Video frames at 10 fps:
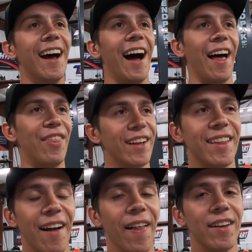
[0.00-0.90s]
I think the
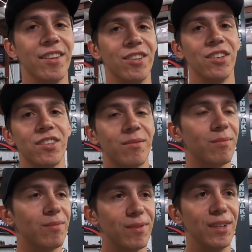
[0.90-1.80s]
LS is just
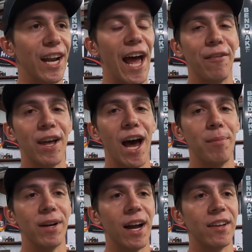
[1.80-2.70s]
gonna have to
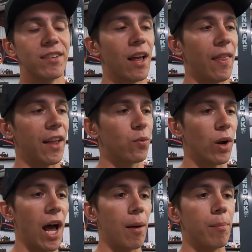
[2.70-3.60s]
happen, guys. That's what
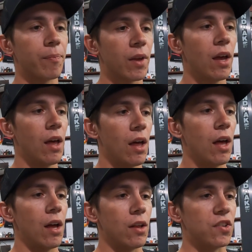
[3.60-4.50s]
I'm
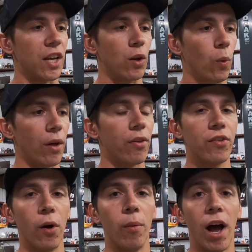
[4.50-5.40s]
sticking with.
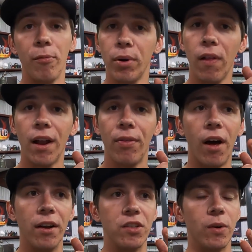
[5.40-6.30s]
So I've put a lot of
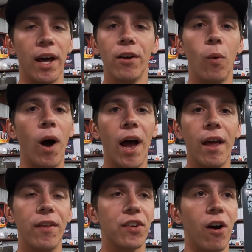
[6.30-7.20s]
thought into it. I don't know why
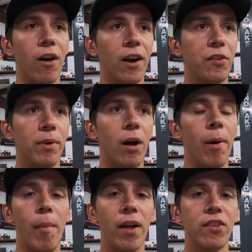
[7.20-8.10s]
this car has been on my
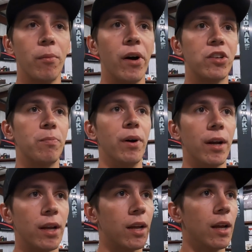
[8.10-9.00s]
mind so much,
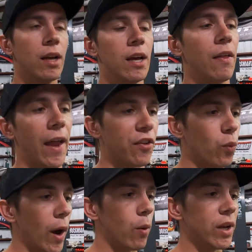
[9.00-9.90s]
but that is the
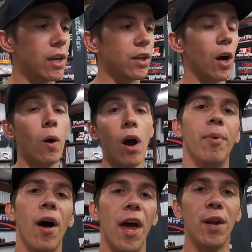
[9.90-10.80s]
way we need to go.
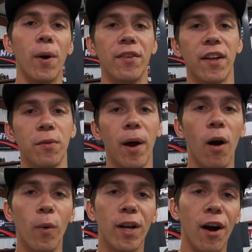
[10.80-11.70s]
But anyways, that's about
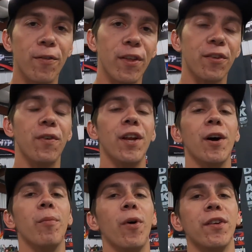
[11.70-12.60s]
all we got for this
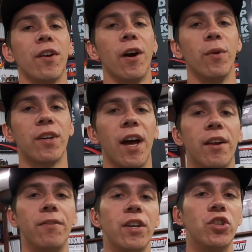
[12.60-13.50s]
video, boys. Sorry it was kind
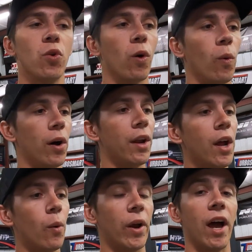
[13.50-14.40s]
of a short one.
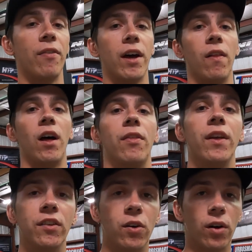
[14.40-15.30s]
We have had a lot of
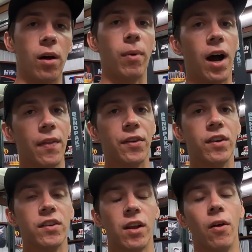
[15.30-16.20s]
things going on behind the
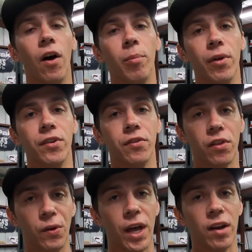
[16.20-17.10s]
scenes. I know the uploads have
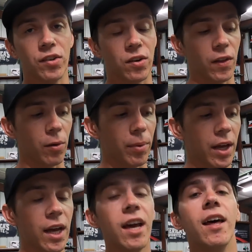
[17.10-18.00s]
slowed down just a little
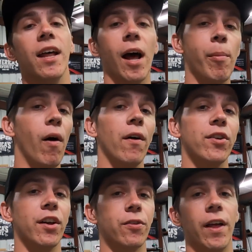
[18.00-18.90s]
bit, and I
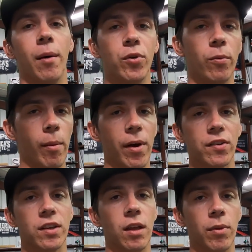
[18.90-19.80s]
apologize for that. I'm doing my
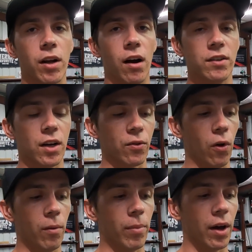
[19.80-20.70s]
best to keep the content
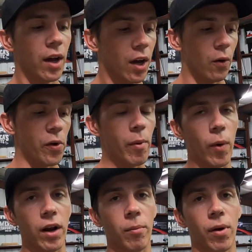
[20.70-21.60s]
rolling, but we've been
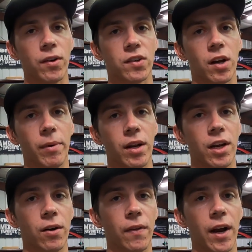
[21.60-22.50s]
waiting on parts to come in
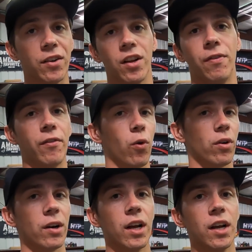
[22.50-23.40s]
here and there. Stuff I've
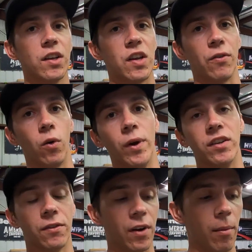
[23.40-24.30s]
ordered several
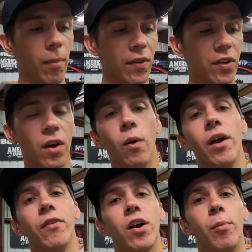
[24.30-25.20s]
weeks, if not months ago. We
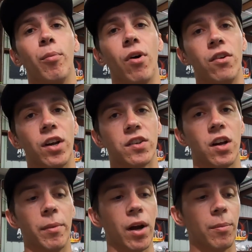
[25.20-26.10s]
have a couple projects
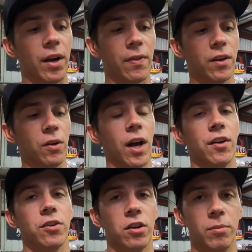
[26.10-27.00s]
coming up that I think you
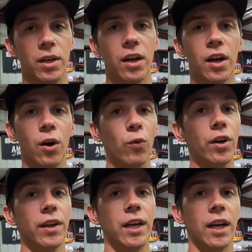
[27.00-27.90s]
guys are gonna be
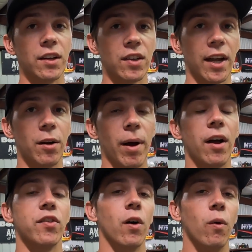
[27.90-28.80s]
really excited
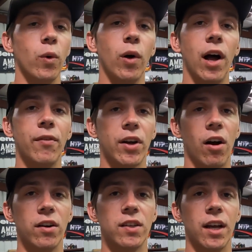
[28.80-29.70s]
about. So we will have the
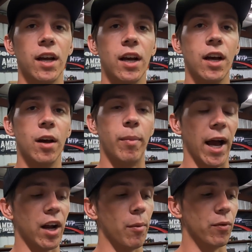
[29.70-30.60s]
content
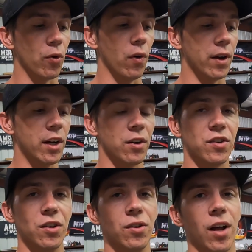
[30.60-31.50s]
back up and rolling here
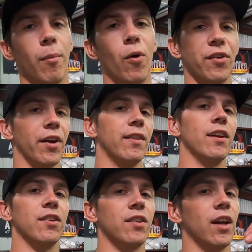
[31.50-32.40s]
soon. I'm always like
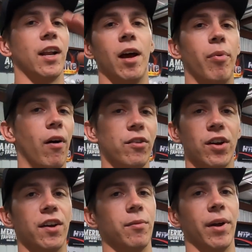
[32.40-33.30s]
this, and I
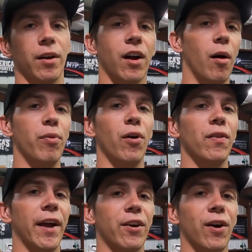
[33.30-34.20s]
apologize. I'm like uploading
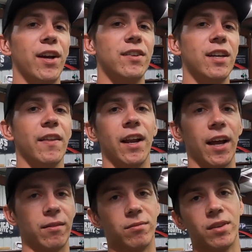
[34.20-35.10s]
like crazy, and then
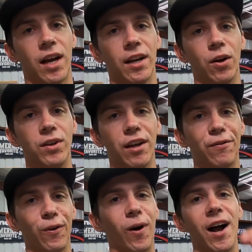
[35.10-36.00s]
I kind of go dead
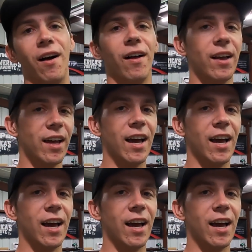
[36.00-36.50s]
for a while.